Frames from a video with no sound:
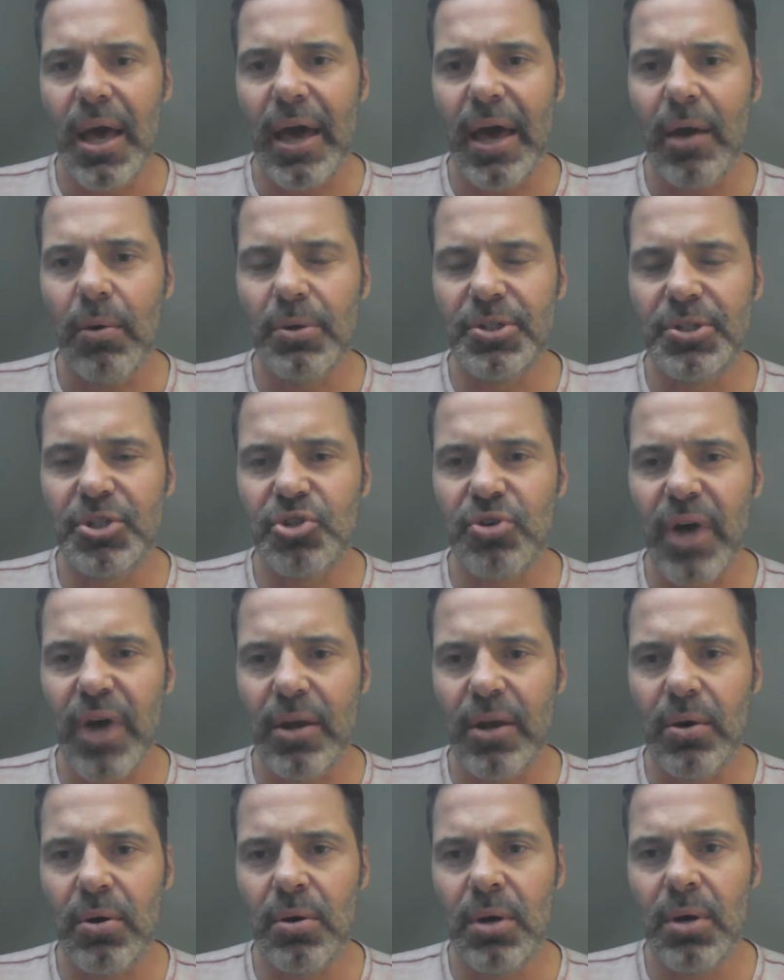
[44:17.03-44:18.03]
I always try
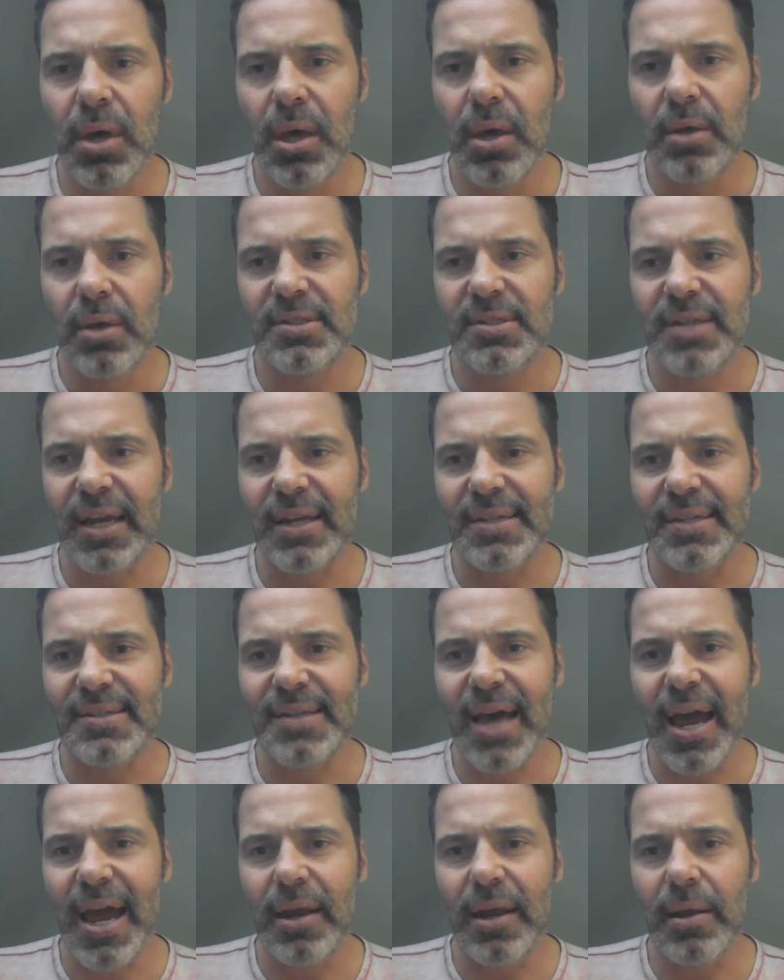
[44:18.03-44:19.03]
to set
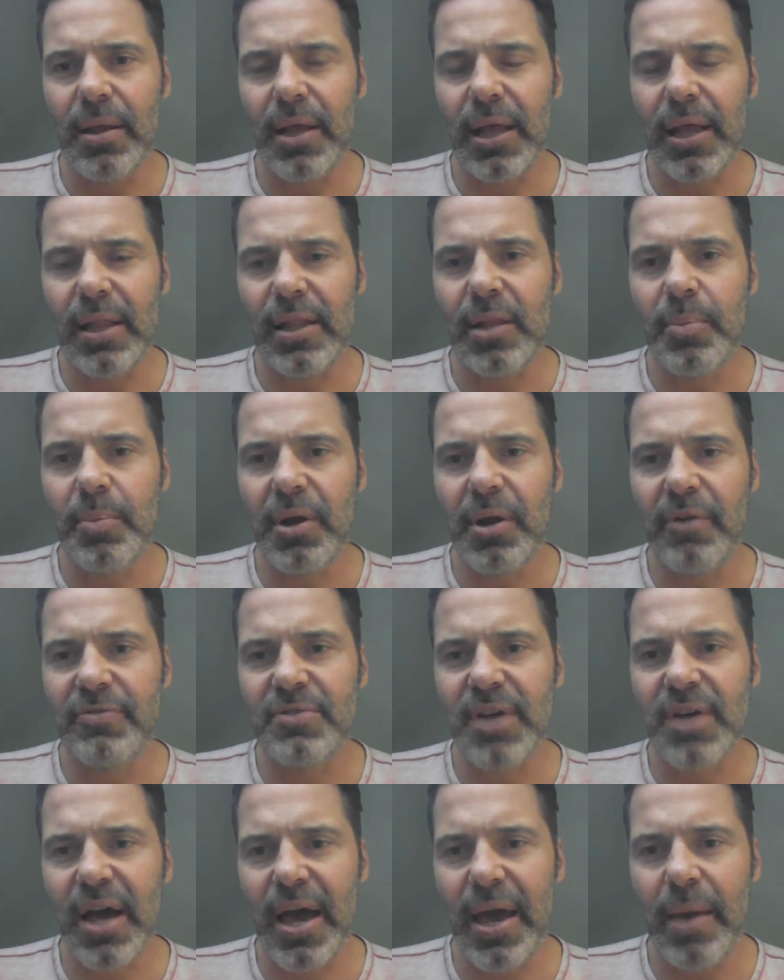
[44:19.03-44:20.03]
aside a little bit of
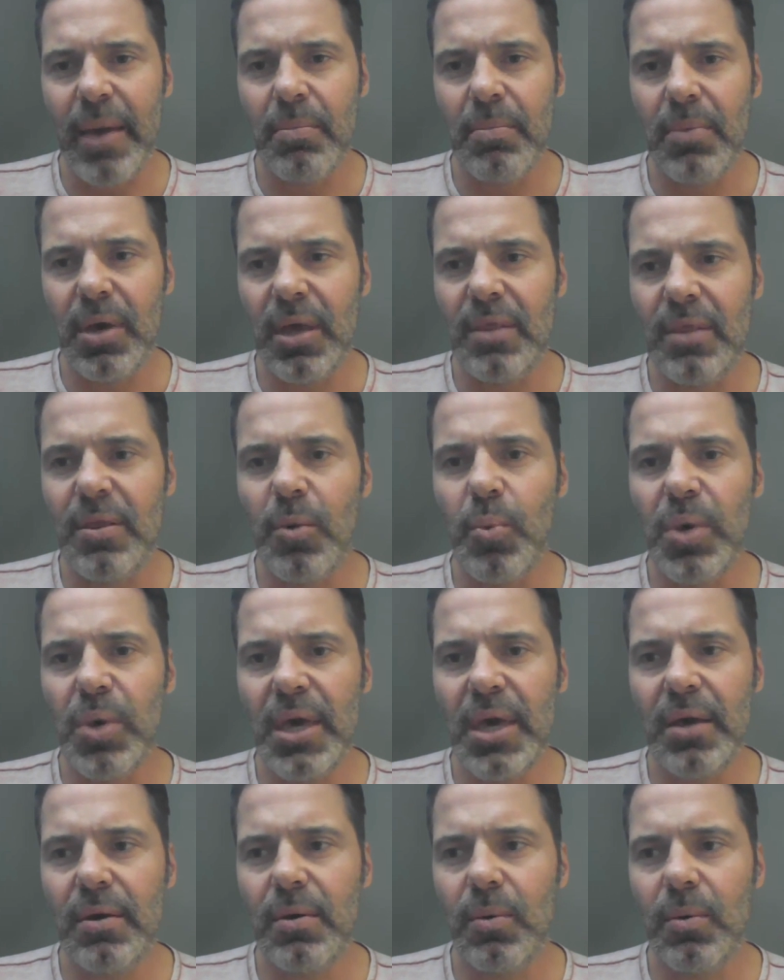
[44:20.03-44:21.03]
time in the
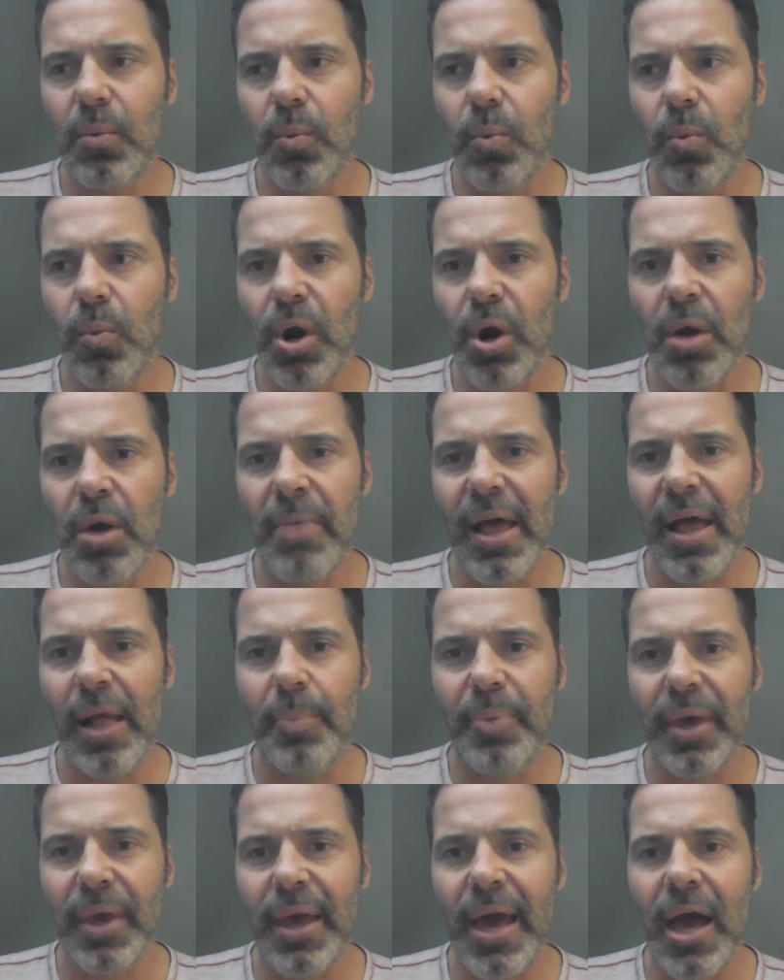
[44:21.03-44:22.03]
week where I'm
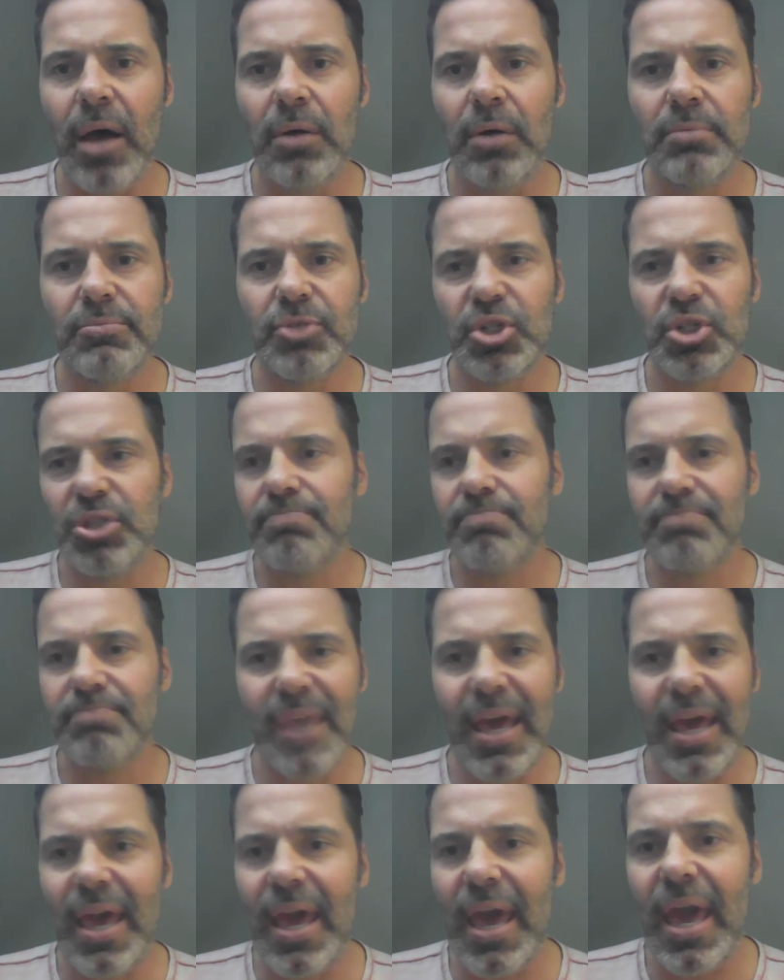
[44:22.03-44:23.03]
helping out just
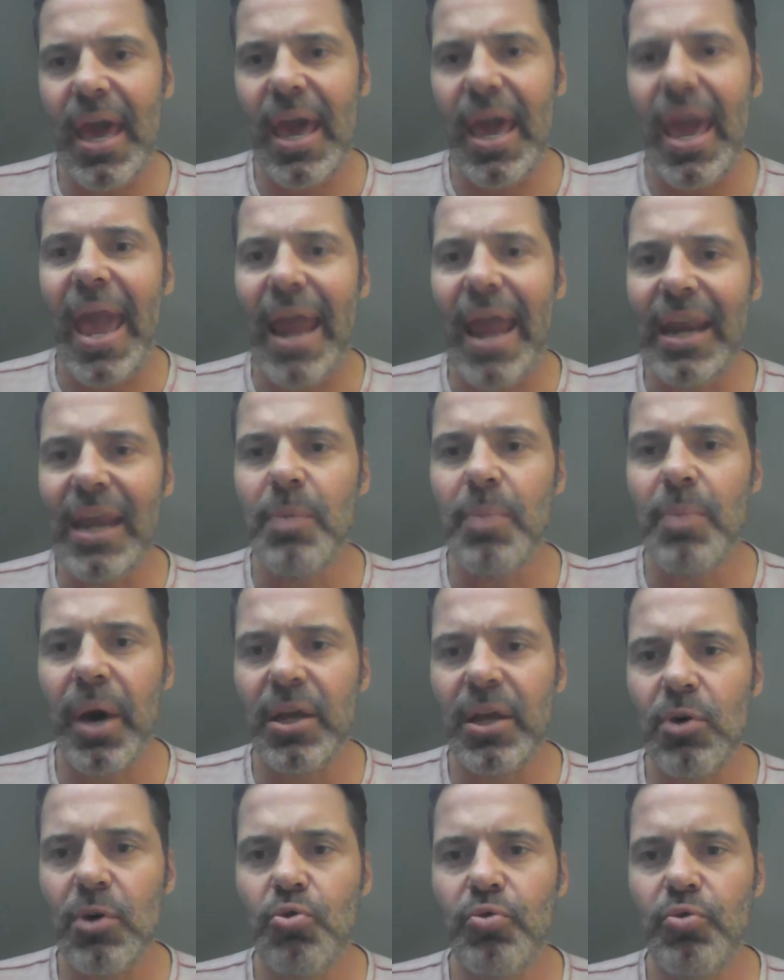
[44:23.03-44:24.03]

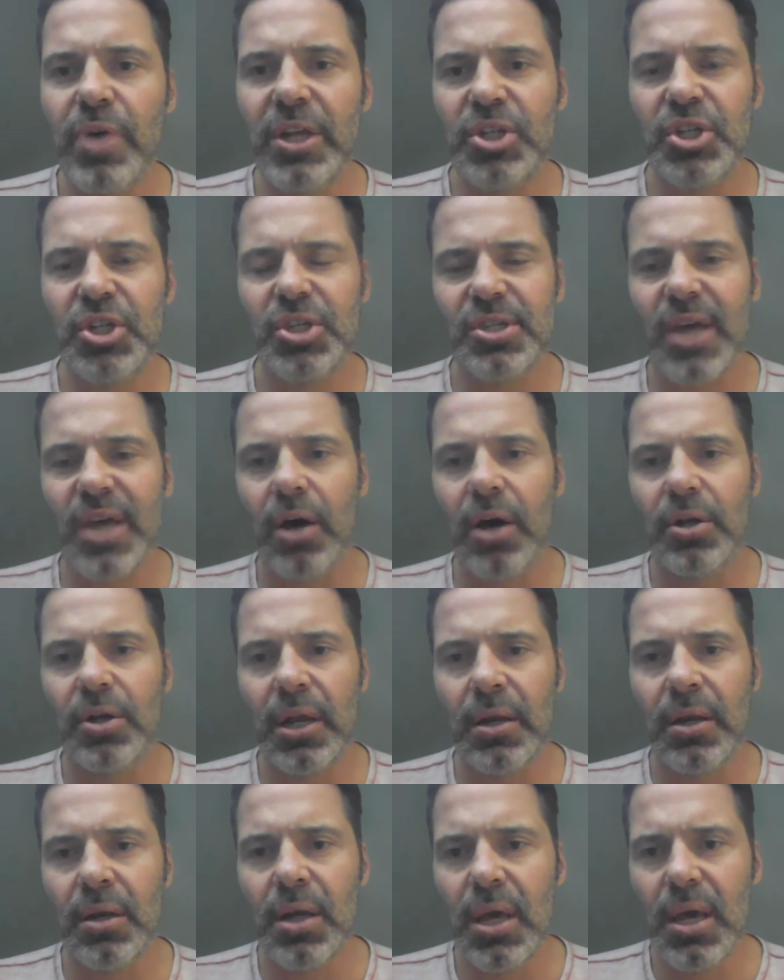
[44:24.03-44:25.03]
anybody who reaches out
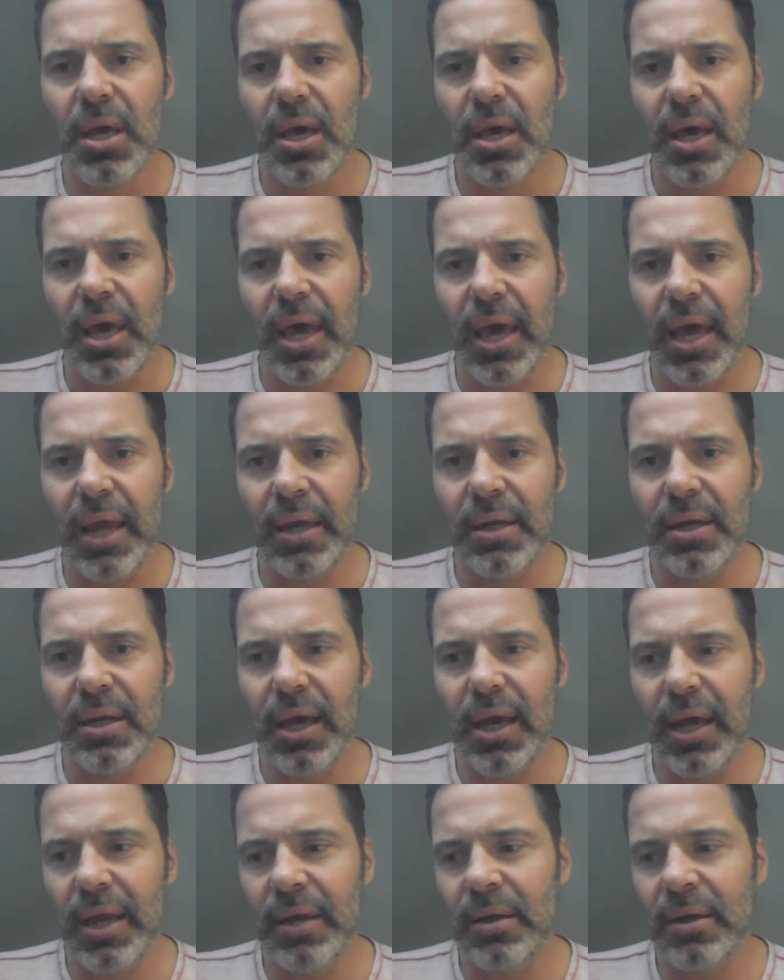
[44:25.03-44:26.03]
and
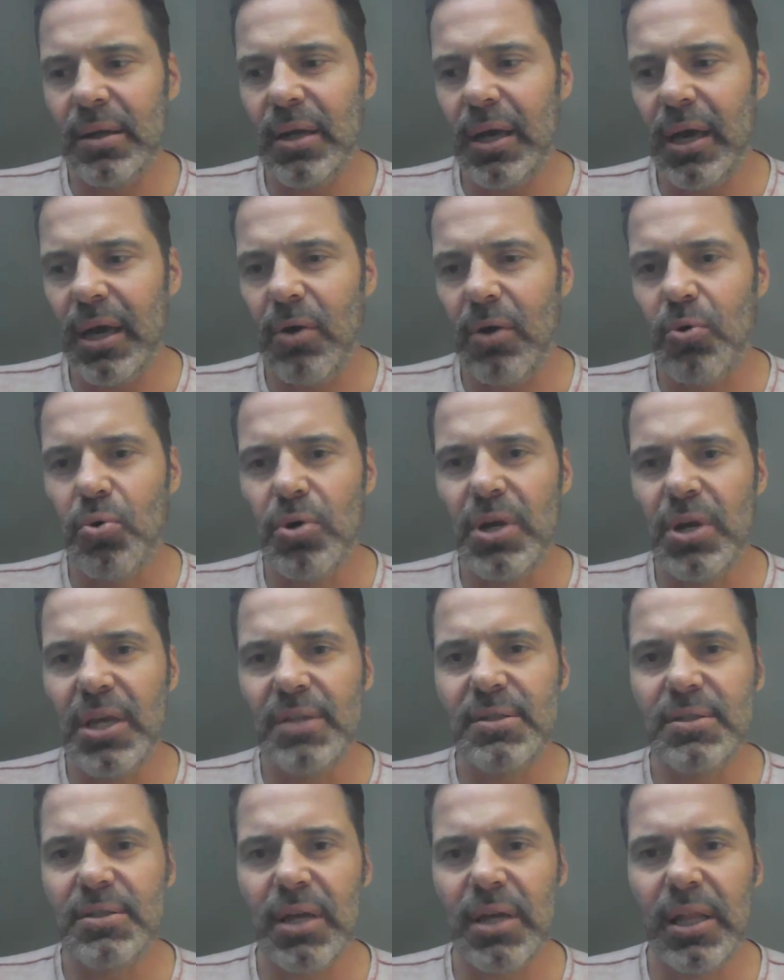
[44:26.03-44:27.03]
who
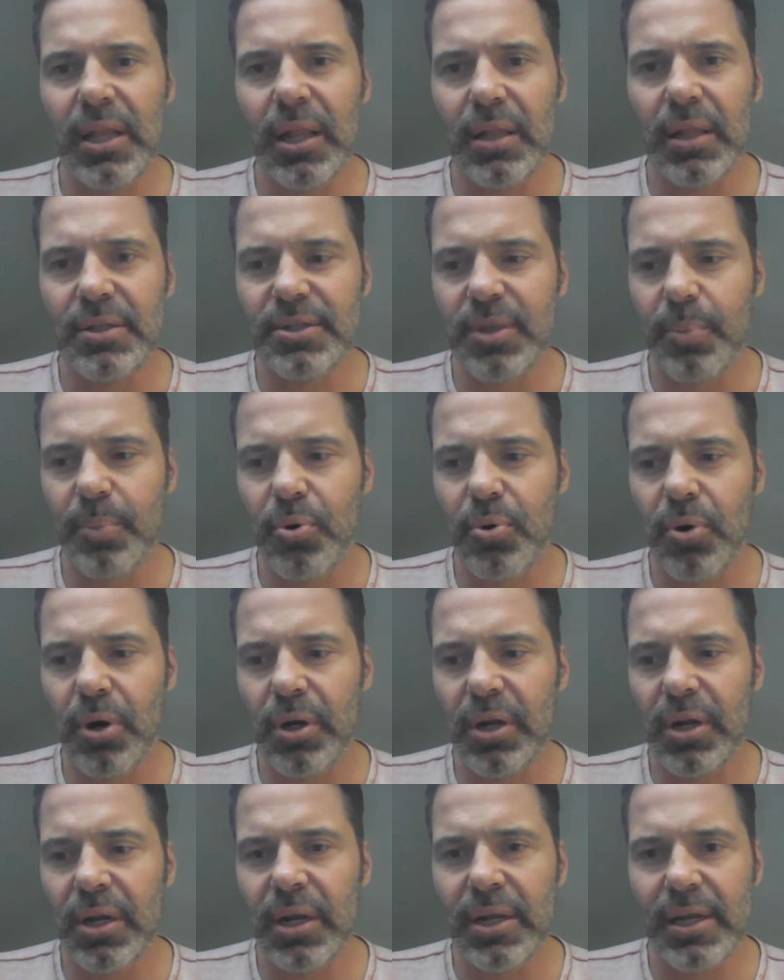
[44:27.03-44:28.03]
needs a little
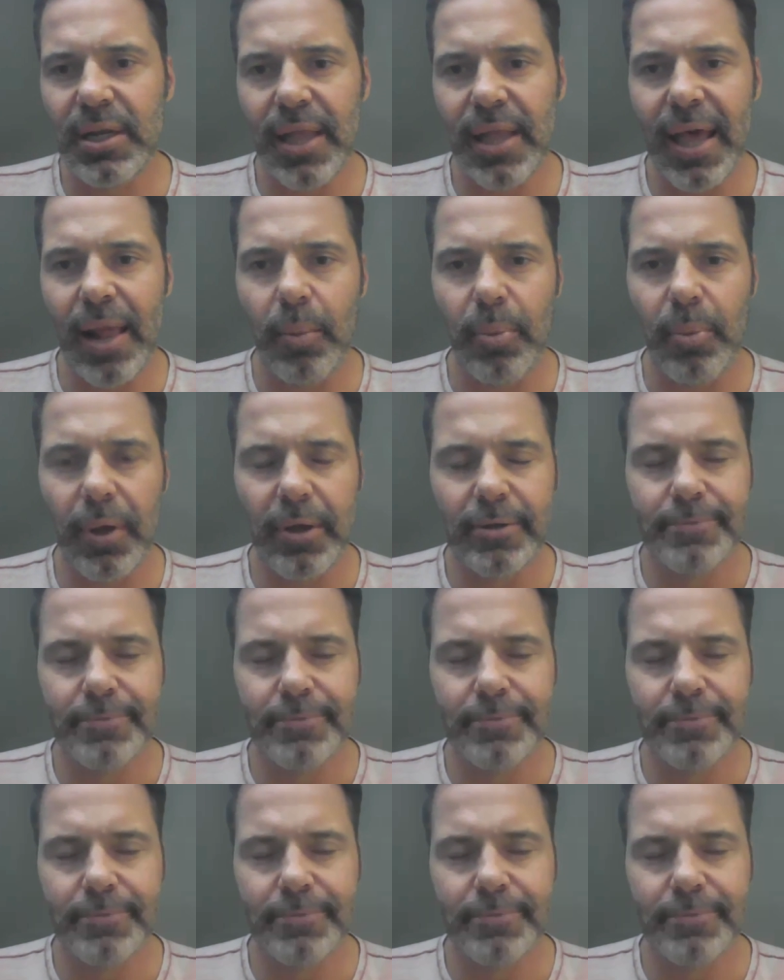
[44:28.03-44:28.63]
support and a little help.